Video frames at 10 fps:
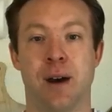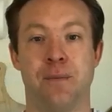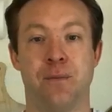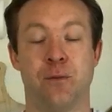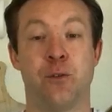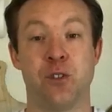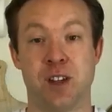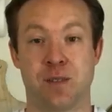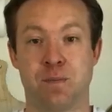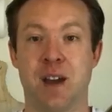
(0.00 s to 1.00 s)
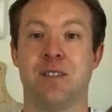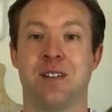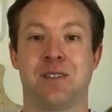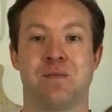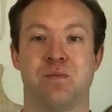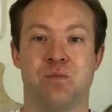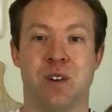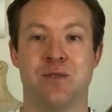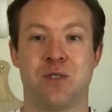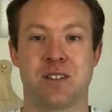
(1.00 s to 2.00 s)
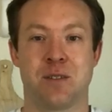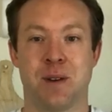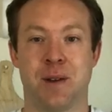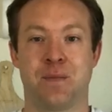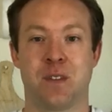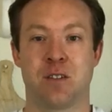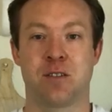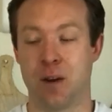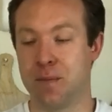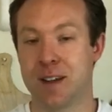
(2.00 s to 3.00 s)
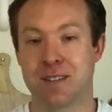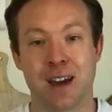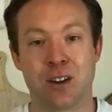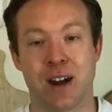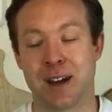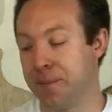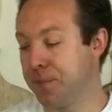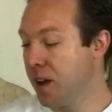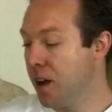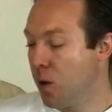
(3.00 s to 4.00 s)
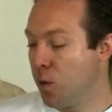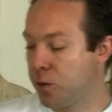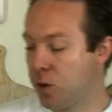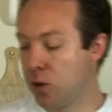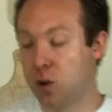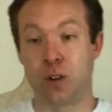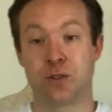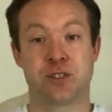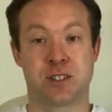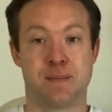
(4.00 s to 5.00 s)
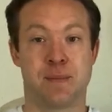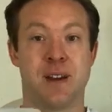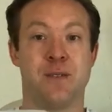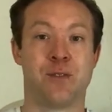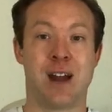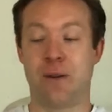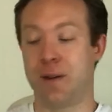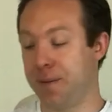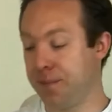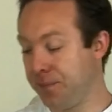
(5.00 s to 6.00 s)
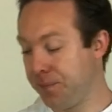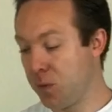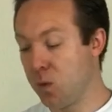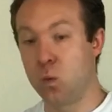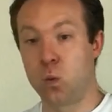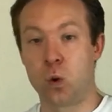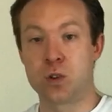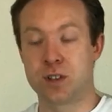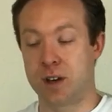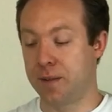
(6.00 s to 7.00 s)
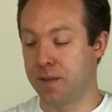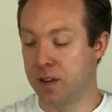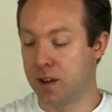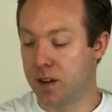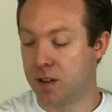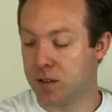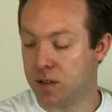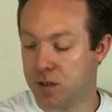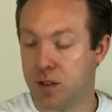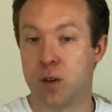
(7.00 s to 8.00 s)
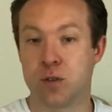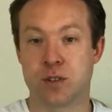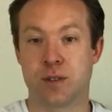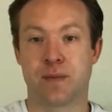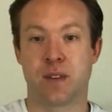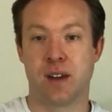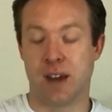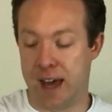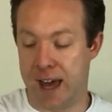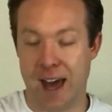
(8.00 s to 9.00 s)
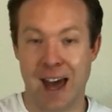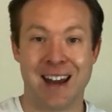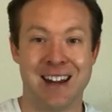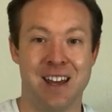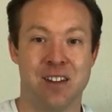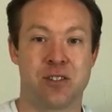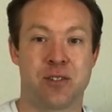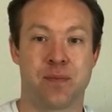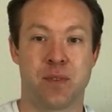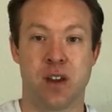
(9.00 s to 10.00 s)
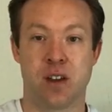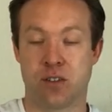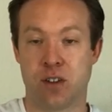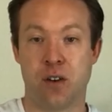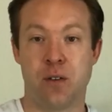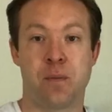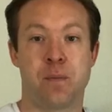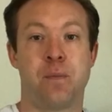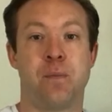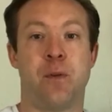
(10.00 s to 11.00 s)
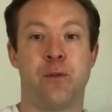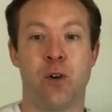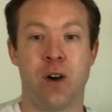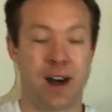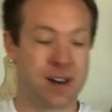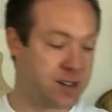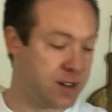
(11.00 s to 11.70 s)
for this basic bread recipe. So let's get cracking. We've got simply flour, water, salt and yeast. So beforehand